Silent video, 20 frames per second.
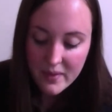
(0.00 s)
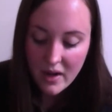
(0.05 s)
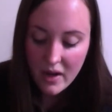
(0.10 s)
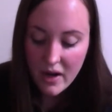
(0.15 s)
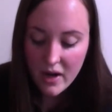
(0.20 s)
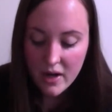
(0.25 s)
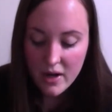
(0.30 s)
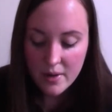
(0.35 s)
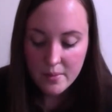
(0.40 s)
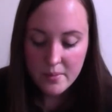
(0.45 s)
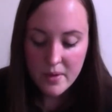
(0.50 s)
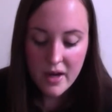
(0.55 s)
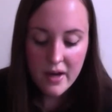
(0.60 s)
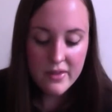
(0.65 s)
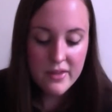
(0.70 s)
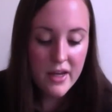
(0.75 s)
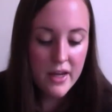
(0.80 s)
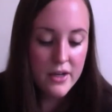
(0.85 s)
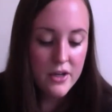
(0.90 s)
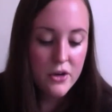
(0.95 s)
On
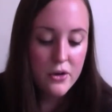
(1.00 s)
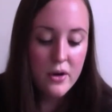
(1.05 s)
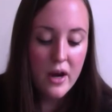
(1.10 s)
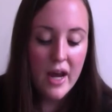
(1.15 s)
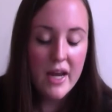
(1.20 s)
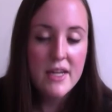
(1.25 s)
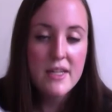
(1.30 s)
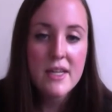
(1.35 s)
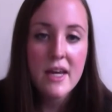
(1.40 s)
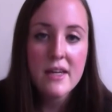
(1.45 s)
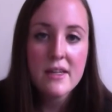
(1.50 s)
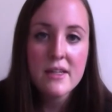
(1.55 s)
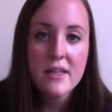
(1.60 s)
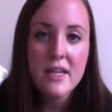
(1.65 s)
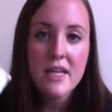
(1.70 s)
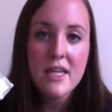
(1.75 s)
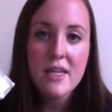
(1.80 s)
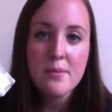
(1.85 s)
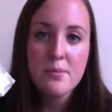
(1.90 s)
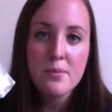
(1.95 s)
that note, I tend to
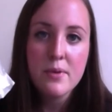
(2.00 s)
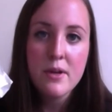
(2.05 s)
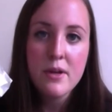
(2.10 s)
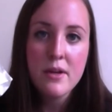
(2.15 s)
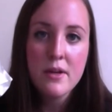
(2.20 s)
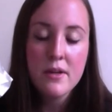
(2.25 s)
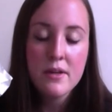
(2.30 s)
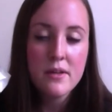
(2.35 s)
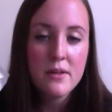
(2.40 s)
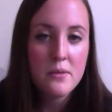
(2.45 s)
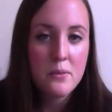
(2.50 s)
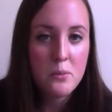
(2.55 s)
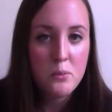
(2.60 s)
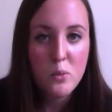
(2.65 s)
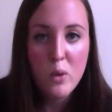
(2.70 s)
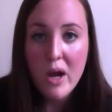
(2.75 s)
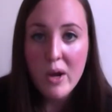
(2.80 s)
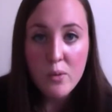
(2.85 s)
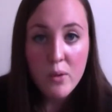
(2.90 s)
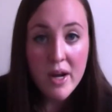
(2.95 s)
keep
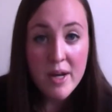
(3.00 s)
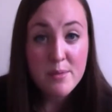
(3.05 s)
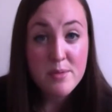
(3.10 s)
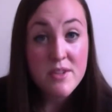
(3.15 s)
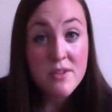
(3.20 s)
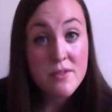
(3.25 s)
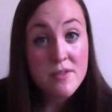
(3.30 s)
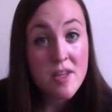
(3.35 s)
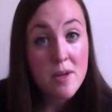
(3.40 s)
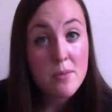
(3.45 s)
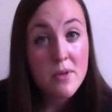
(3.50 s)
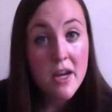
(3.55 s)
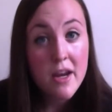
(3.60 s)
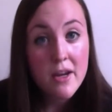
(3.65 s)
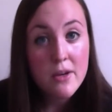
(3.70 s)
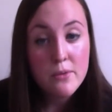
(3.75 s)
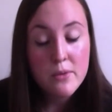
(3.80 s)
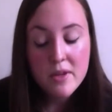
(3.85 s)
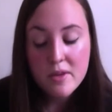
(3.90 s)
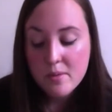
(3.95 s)
wet wipes of some
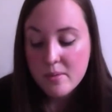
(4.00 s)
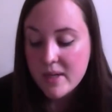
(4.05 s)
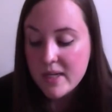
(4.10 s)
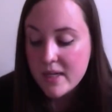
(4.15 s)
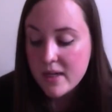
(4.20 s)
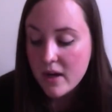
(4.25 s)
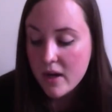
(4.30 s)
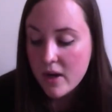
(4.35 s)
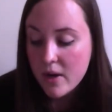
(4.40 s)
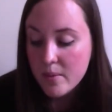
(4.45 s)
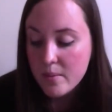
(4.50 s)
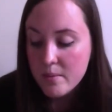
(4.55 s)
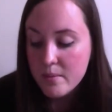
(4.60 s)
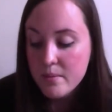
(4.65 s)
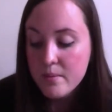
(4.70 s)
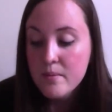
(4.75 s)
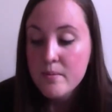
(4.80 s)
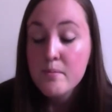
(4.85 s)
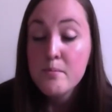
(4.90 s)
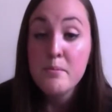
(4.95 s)
kind with me
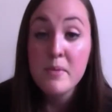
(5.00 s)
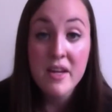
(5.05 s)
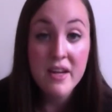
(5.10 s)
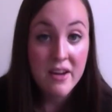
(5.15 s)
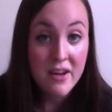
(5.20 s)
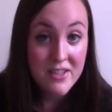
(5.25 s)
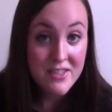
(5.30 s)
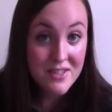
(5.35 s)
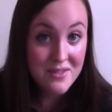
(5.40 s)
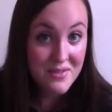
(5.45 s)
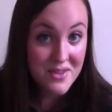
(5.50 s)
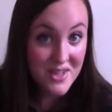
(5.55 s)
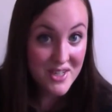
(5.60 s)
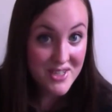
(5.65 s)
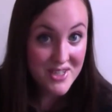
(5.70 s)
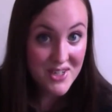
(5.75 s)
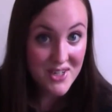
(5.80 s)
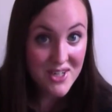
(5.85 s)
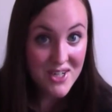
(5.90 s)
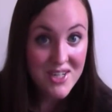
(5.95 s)
because of the
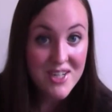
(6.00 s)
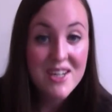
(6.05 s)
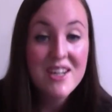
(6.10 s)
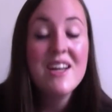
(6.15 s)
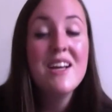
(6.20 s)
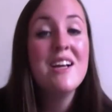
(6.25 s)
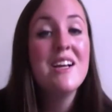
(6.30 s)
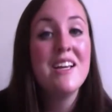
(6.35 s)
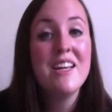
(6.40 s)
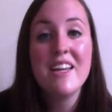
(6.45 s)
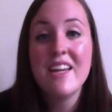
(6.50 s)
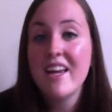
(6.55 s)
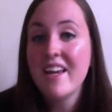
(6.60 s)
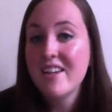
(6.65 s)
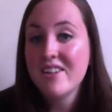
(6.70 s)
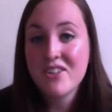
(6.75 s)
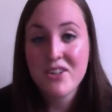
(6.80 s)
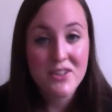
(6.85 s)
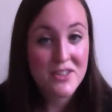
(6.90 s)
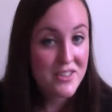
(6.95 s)
dirt.
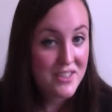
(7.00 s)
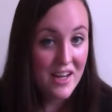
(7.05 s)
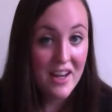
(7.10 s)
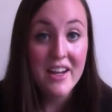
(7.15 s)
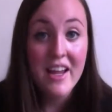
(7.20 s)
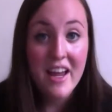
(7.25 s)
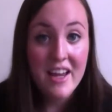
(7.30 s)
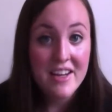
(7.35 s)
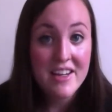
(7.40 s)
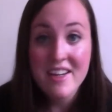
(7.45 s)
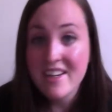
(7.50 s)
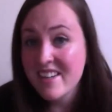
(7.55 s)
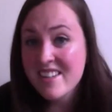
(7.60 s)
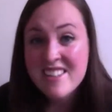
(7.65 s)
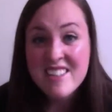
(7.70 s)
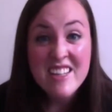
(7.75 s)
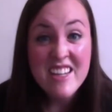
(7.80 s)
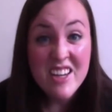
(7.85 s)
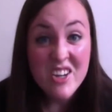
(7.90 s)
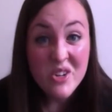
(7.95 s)
Dirt, again, it
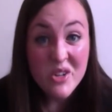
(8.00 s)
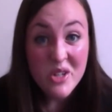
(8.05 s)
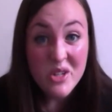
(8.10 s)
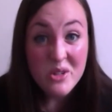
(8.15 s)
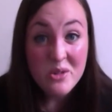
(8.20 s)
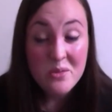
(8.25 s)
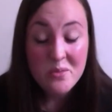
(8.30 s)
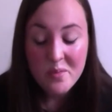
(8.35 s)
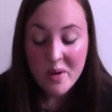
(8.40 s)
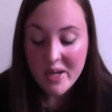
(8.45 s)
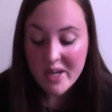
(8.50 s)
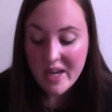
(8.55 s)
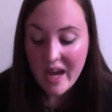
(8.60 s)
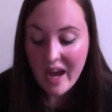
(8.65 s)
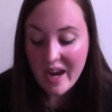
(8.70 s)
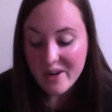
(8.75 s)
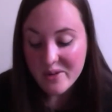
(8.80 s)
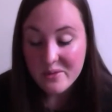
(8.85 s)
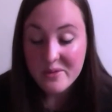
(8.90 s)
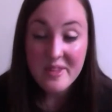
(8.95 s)
doesn't kill you, but
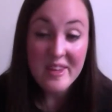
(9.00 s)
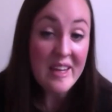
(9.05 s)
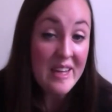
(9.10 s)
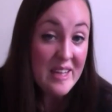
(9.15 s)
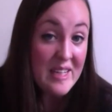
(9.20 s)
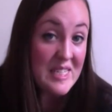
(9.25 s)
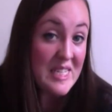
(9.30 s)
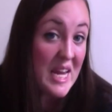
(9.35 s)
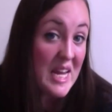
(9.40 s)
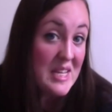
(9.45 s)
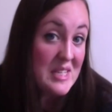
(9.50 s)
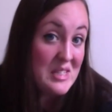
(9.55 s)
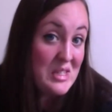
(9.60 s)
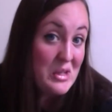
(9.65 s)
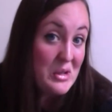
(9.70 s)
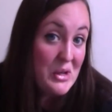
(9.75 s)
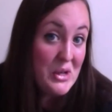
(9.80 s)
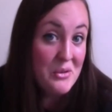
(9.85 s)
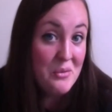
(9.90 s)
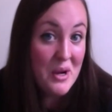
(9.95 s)
I don't think it tastes
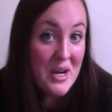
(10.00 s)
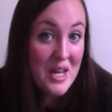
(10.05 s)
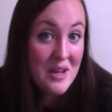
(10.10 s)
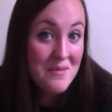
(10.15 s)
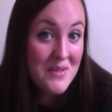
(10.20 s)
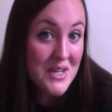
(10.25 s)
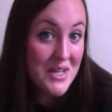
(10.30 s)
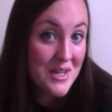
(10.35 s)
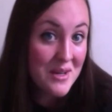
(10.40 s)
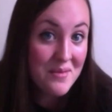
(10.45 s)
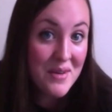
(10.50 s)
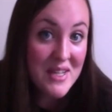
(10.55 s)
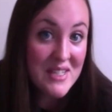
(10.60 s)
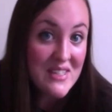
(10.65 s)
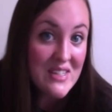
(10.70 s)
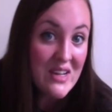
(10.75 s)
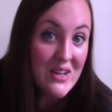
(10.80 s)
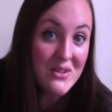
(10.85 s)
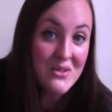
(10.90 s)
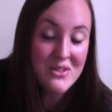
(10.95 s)
good when I'm eating my
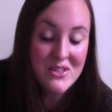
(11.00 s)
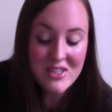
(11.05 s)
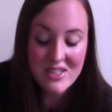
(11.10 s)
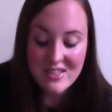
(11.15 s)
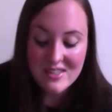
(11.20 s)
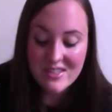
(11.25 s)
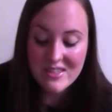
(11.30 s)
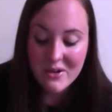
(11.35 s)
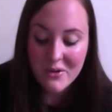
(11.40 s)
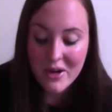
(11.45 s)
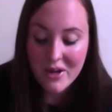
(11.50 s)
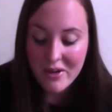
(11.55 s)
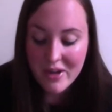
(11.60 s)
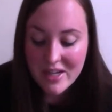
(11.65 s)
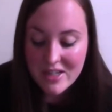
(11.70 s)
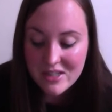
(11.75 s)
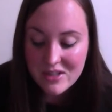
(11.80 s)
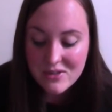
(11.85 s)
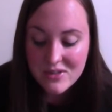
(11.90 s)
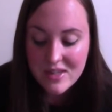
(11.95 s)
sandwiches, so I
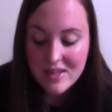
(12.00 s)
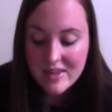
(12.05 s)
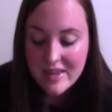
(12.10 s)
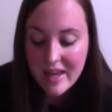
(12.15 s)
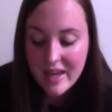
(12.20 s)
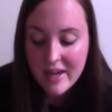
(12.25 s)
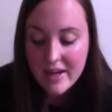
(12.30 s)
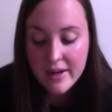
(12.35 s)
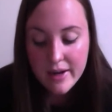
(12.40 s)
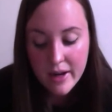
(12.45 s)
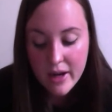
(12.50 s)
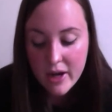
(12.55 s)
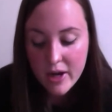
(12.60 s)
like to use it then.